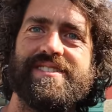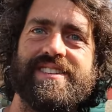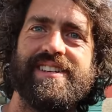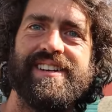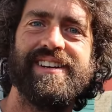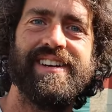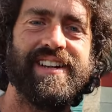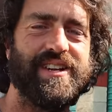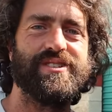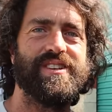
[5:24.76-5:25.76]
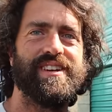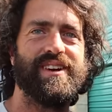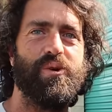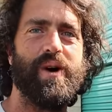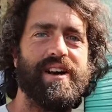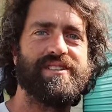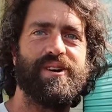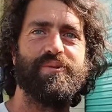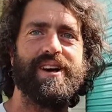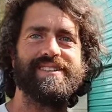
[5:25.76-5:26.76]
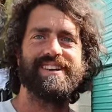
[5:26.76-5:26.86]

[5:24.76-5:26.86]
Yep, we wax That's each other. Wax on, wax